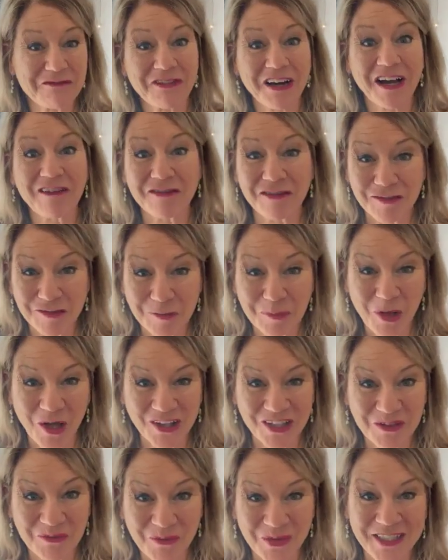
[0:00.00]
like 5 of them
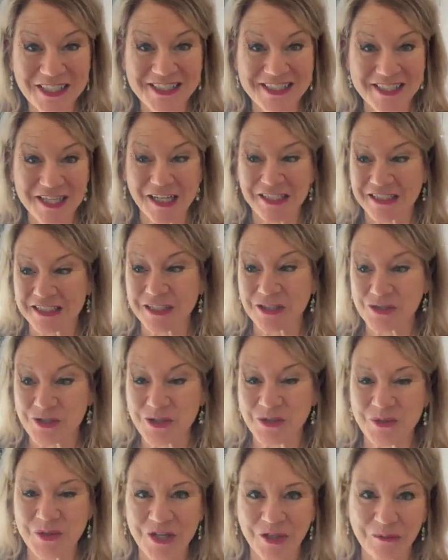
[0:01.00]
all at once in a
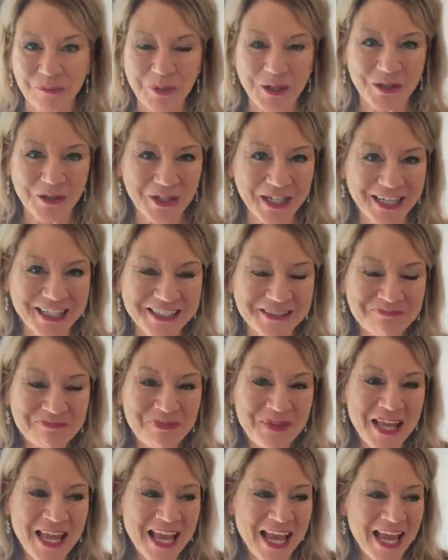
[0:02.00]
2-year period.
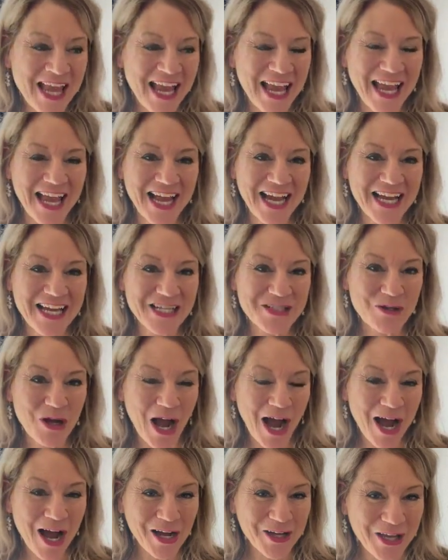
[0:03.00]
And
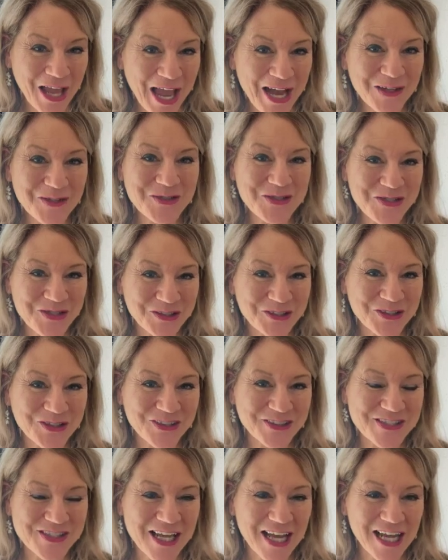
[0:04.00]
a
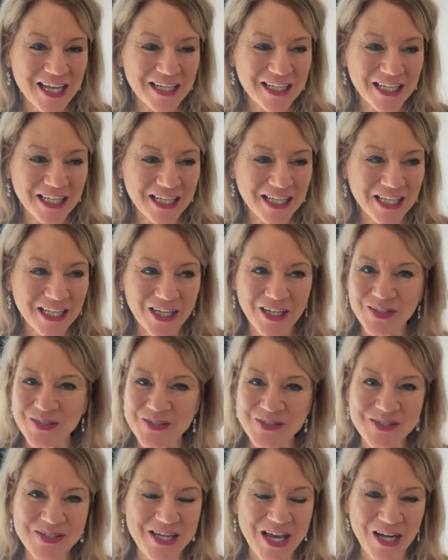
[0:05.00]
counselor said, he
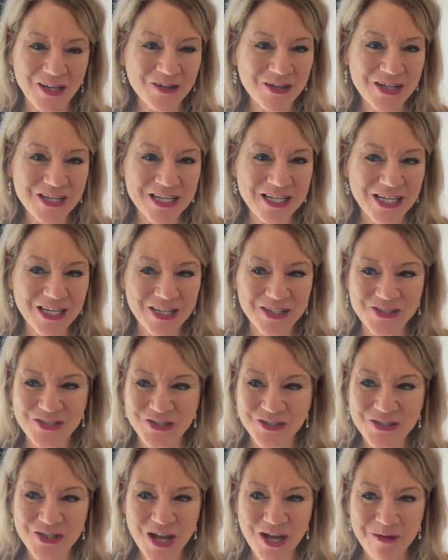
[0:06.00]
goes, Karen, he goes,
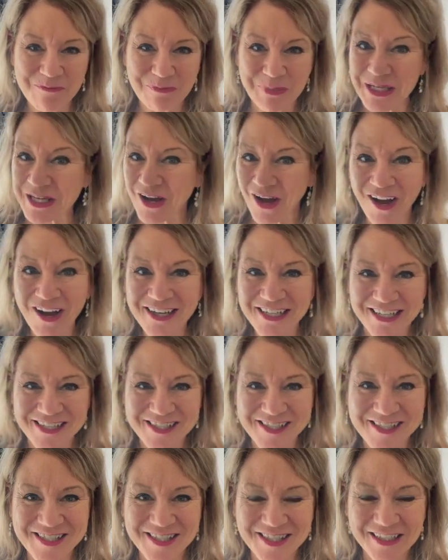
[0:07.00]
you're not being
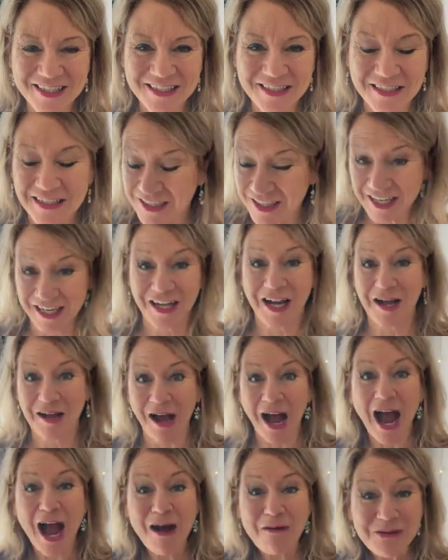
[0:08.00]
honest. And
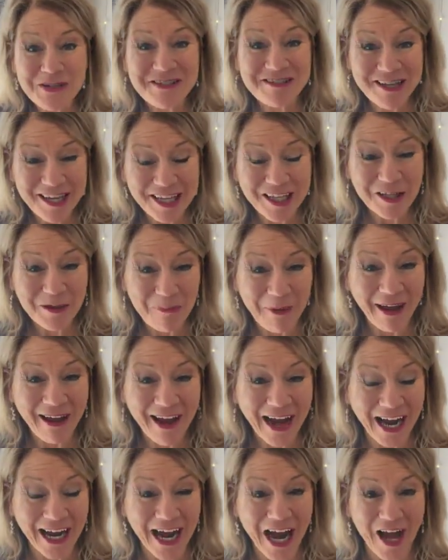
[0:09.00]
I was taken
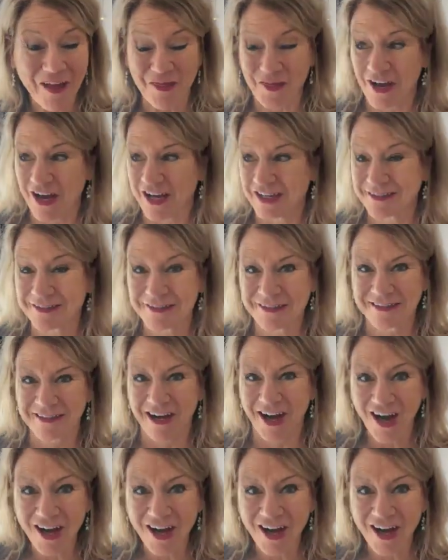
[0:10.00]
aback. I thought,